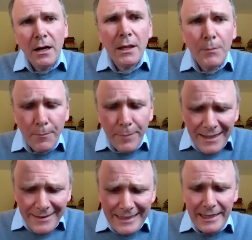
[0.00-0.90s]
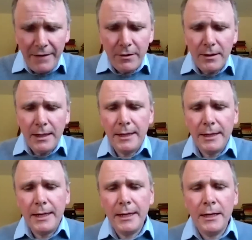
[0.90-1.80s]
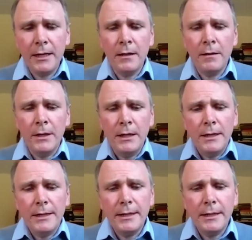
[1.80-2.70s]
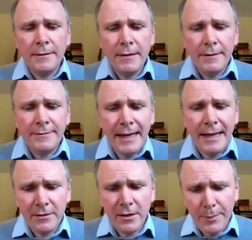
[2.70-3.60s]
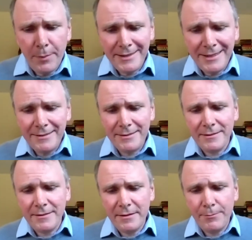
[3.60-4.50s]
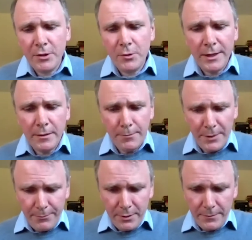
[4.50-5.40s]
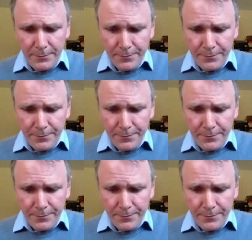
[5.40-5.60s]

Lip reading: On a more basic level, it sets up distance between people.